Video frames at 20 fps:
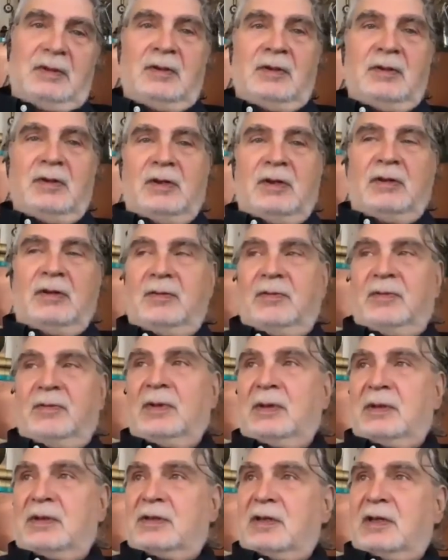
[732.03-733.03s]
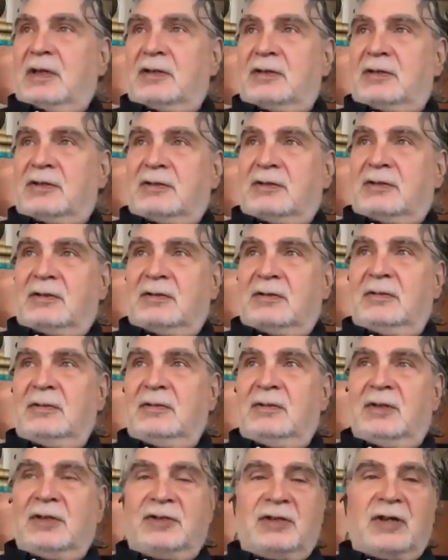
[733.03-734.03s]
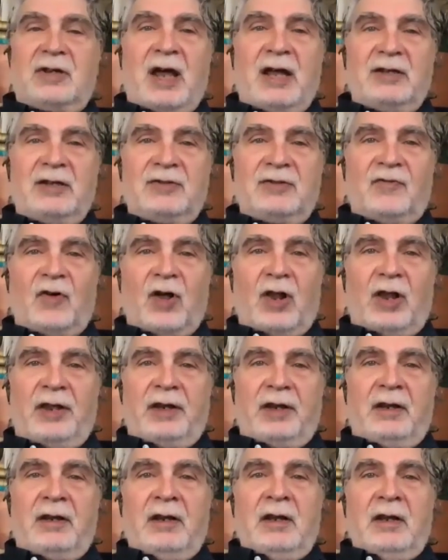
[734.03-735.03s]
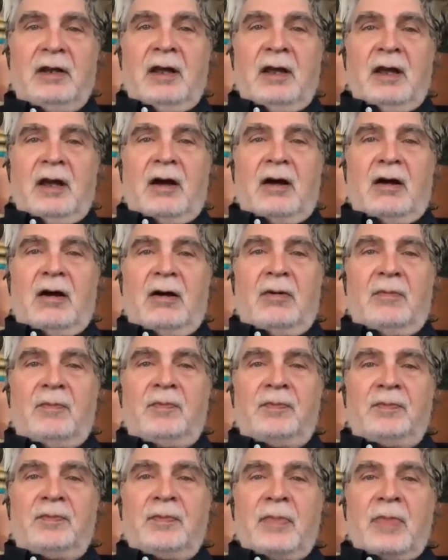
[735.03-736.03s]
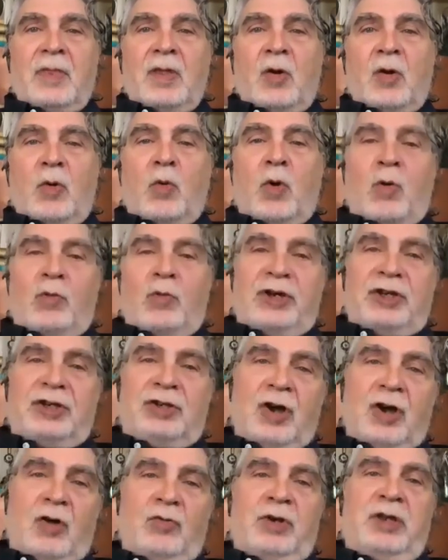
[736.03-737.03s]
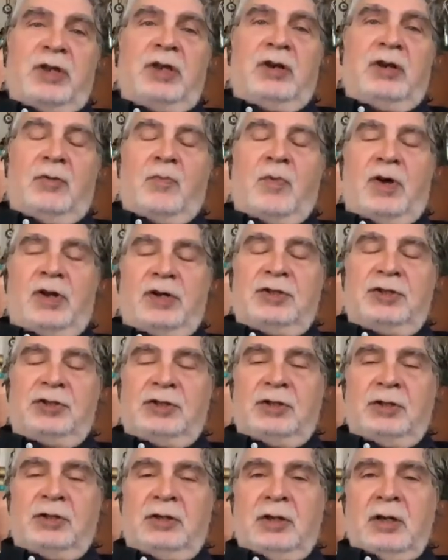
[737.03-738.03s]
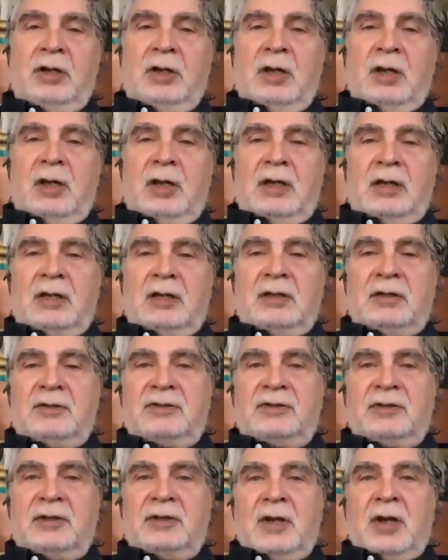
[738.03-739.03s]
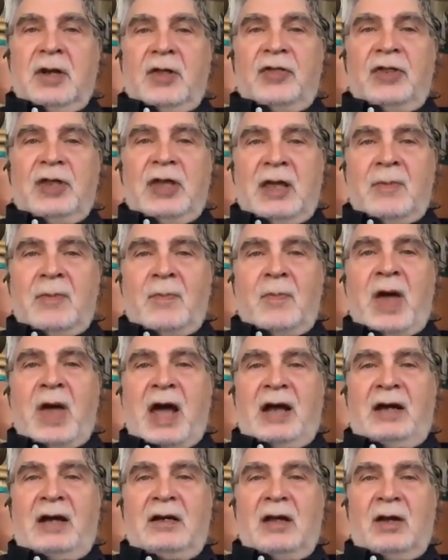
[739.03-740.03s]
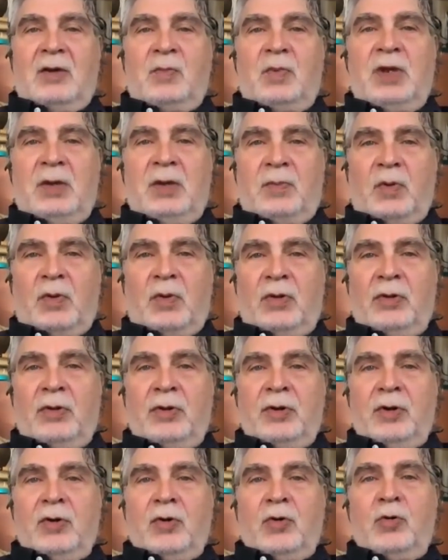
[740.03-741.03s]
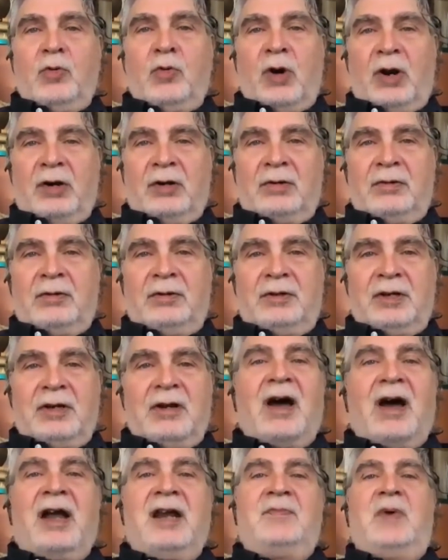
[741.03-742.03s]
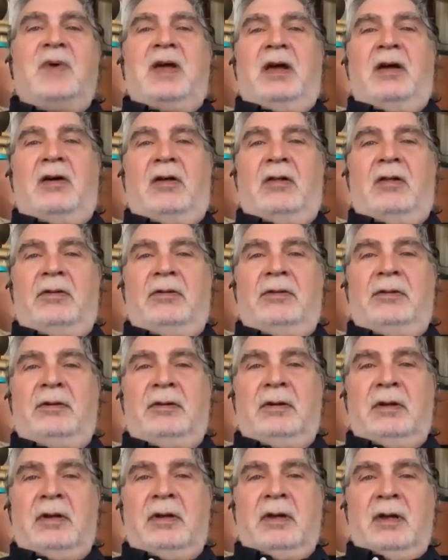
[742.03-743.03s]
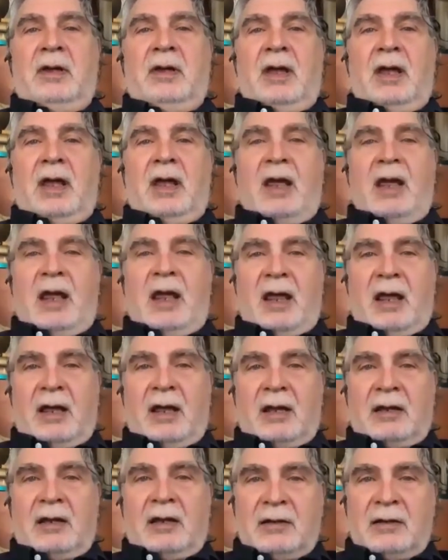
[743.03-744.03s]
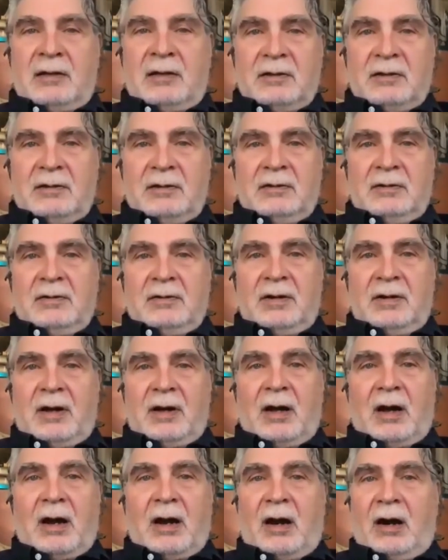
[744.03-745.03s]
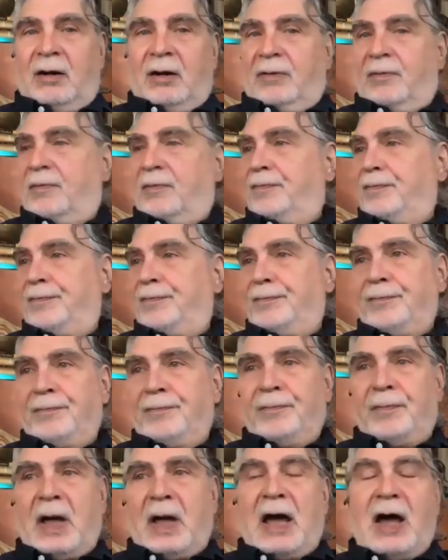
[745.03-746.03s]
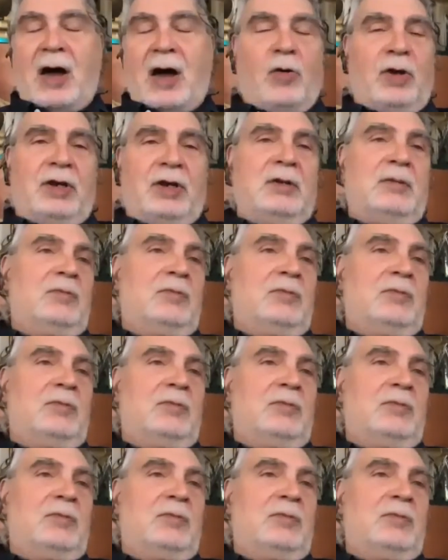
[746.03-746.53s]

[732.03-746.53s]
the sky is falling. What we don't hear much is the impact on people who are denied bail and how it